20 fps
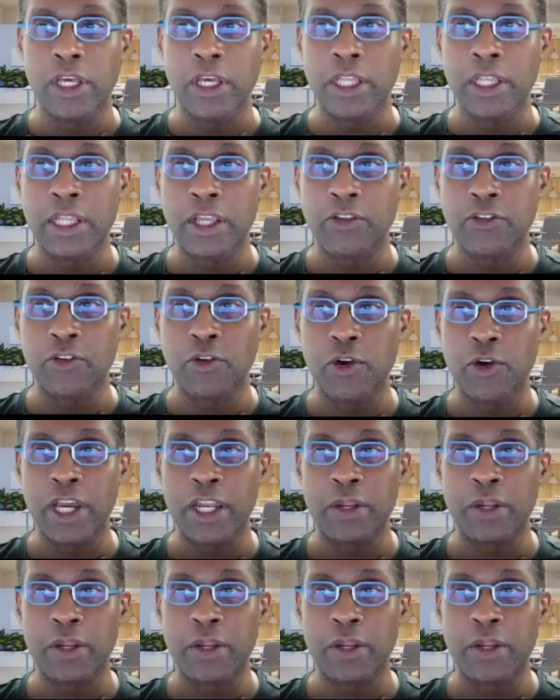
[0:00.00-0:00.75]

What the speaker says: Let's go ahead and